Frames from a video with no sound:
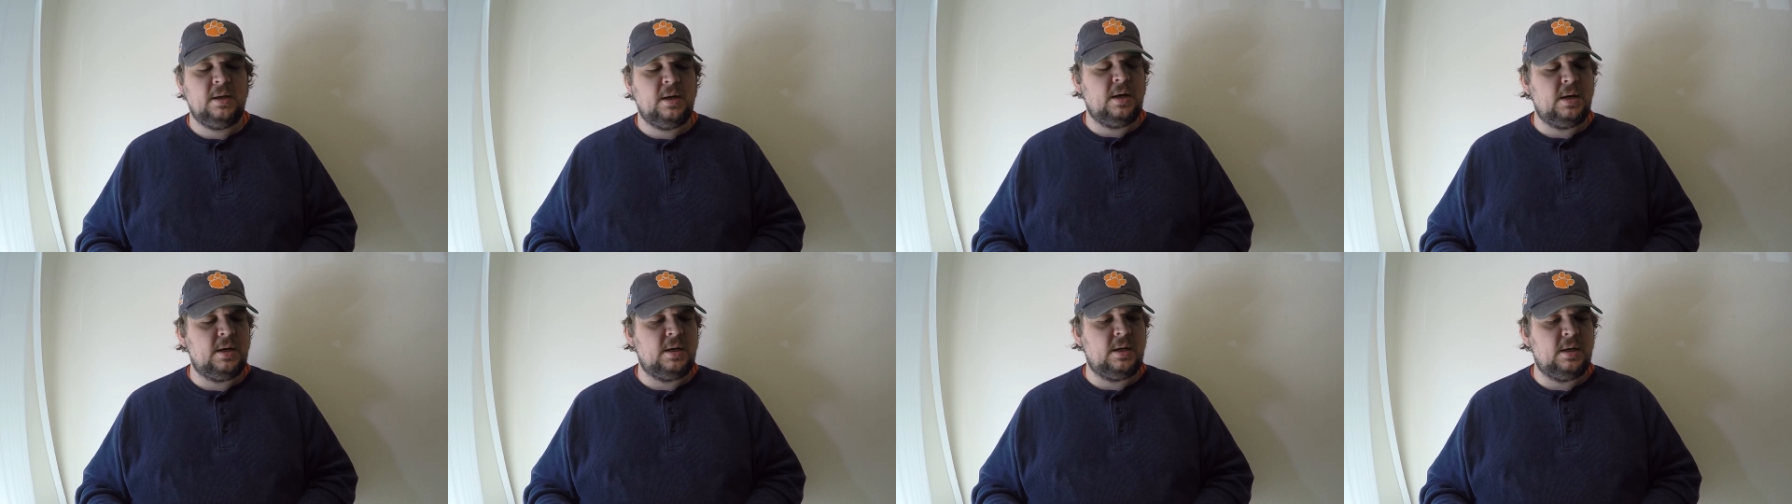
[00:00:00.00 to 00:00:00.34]

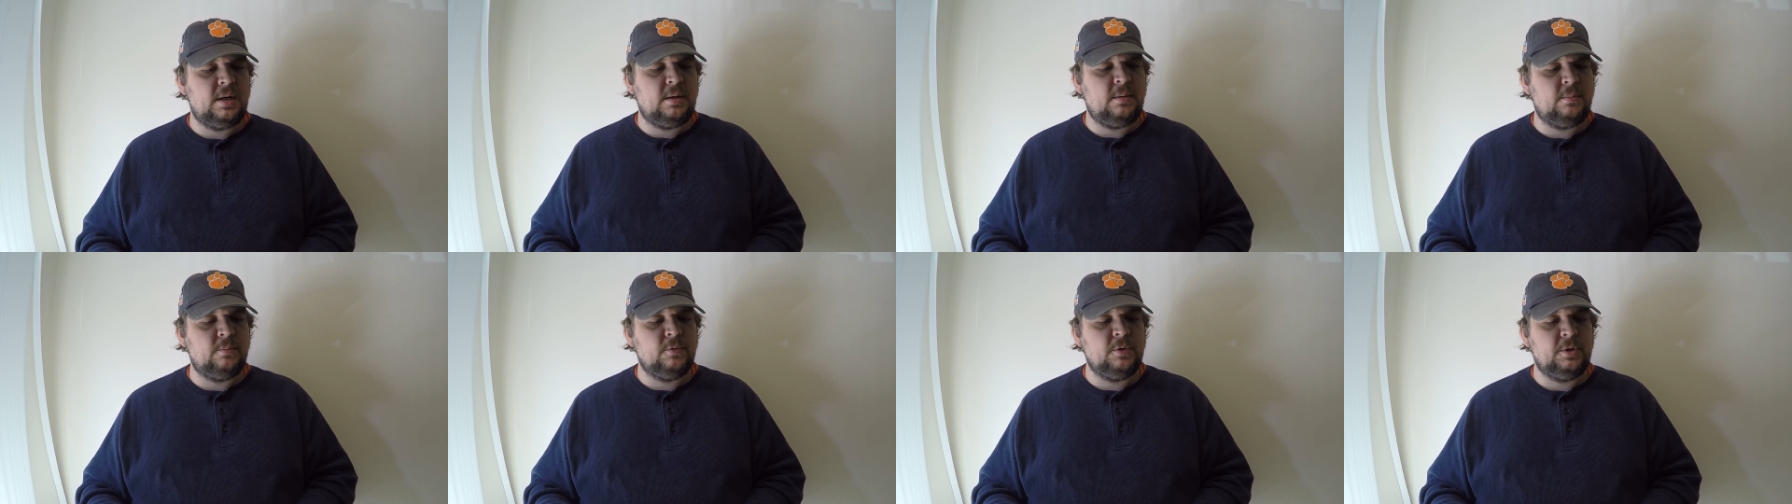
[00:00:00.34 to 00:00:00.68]

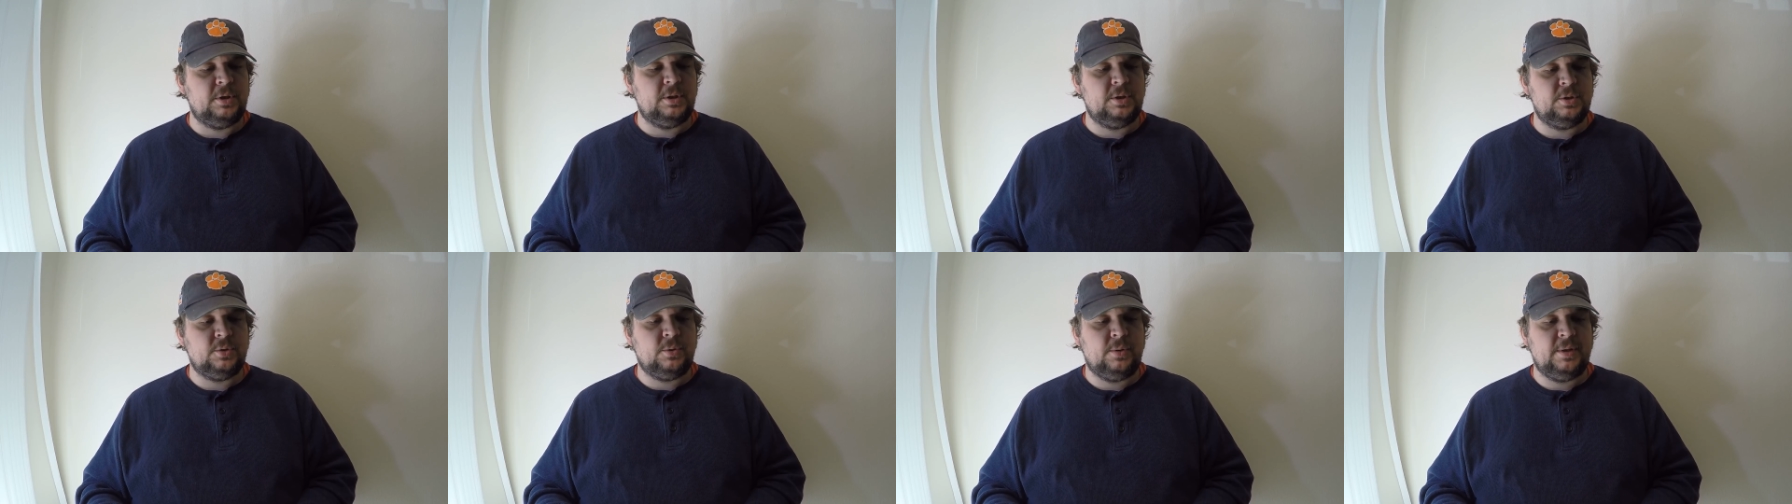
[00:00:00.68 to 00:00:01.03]
Really
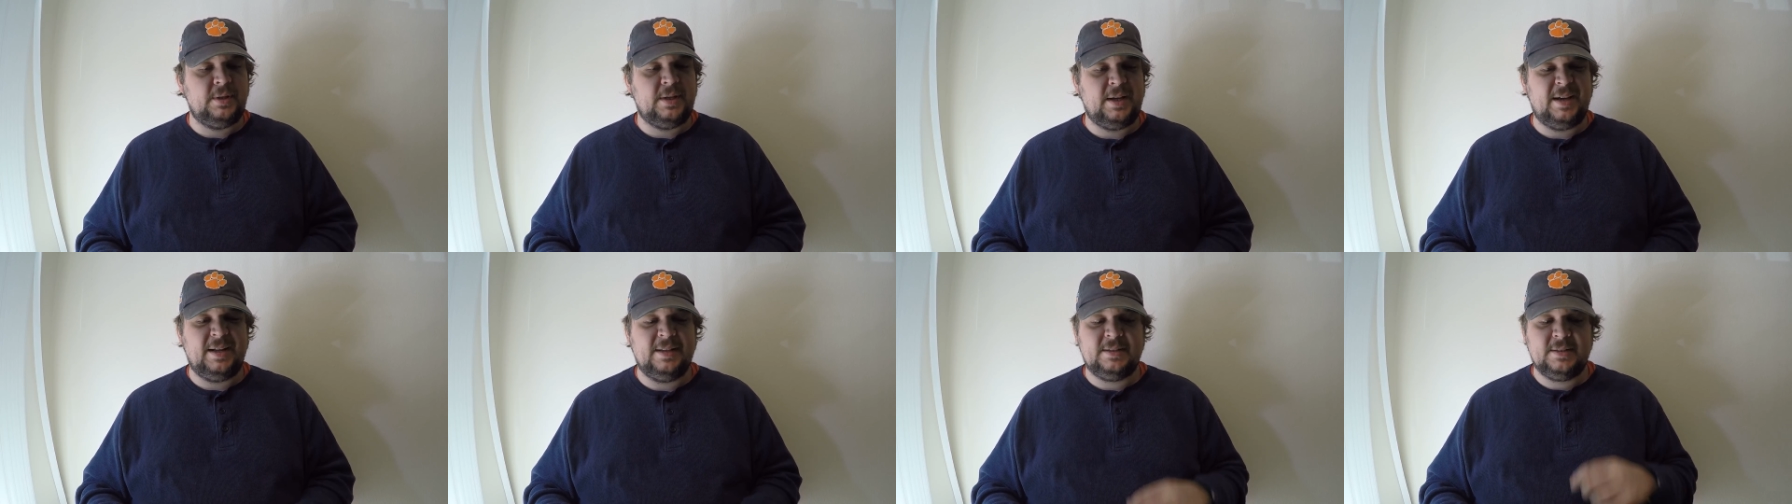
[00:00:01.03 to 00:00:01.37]
enjoying
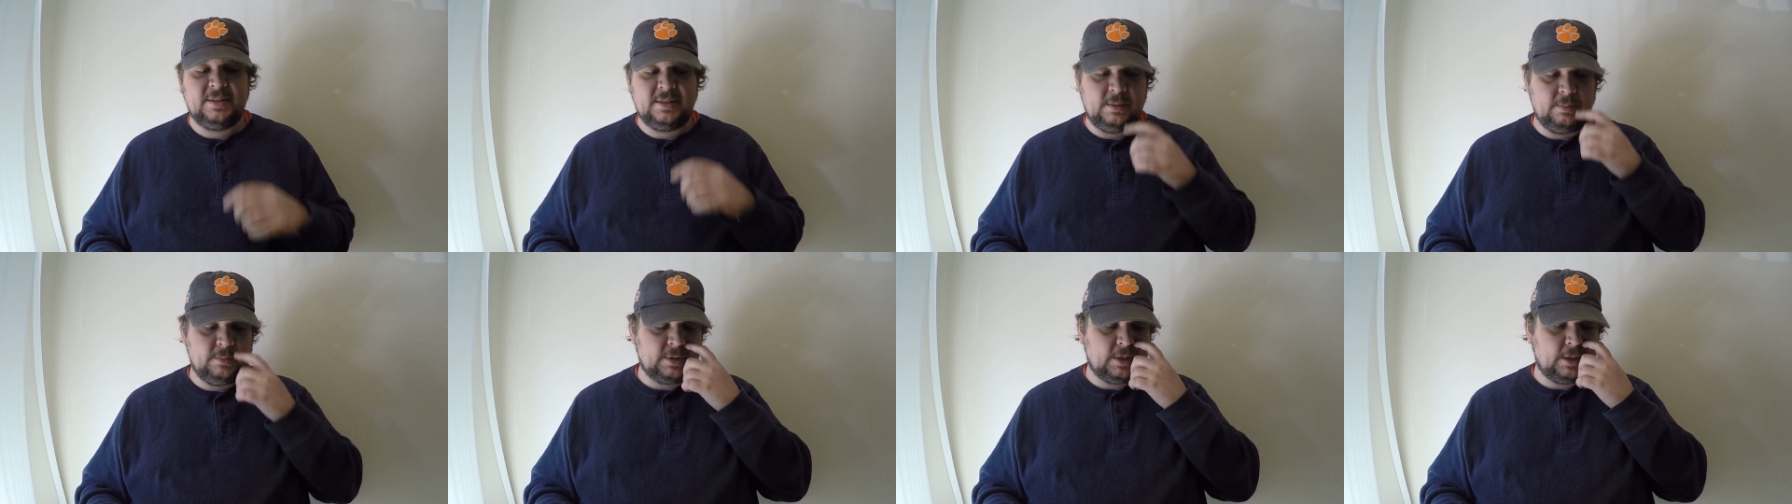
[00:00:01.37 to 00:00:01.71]
that.
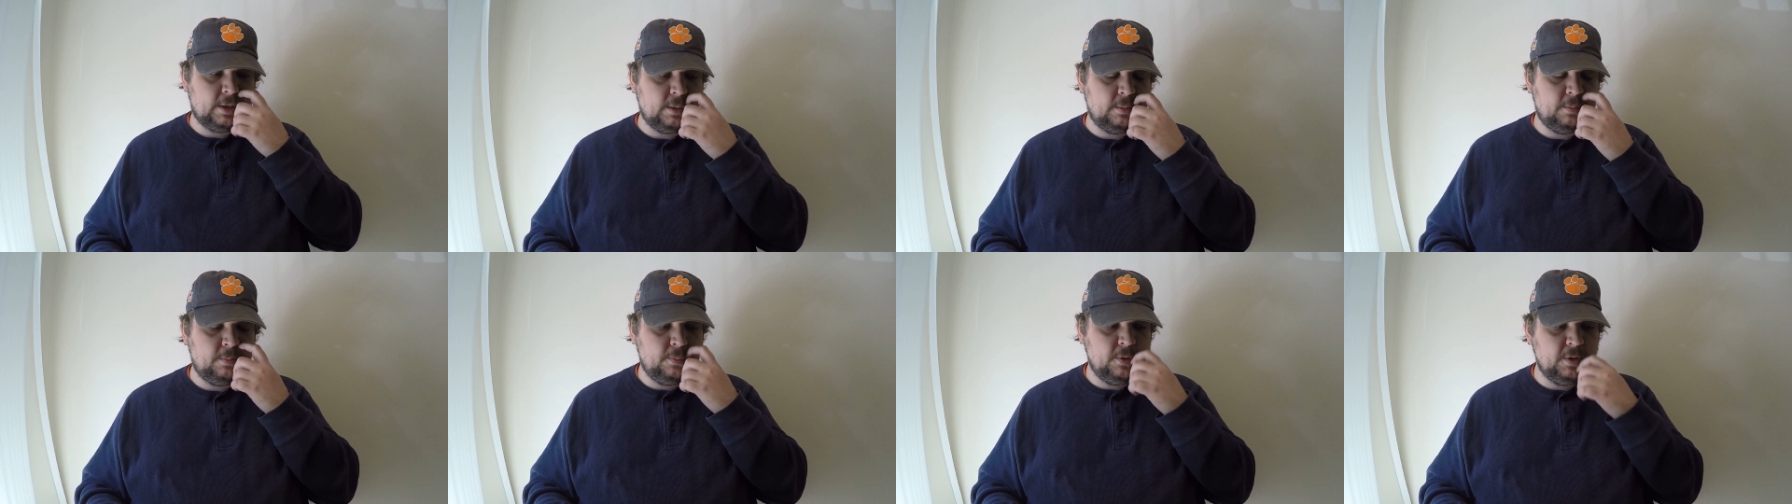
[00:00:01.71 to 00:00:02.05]
Seems like
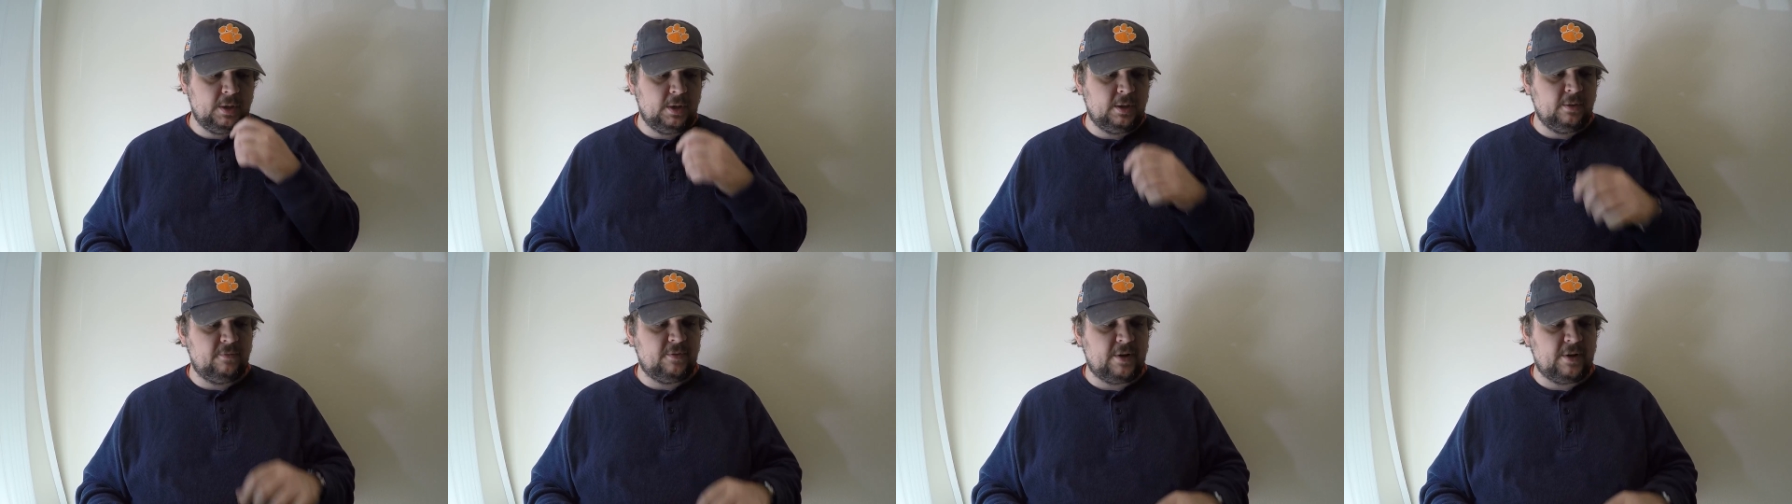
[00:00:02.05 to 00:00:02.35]
a pretty good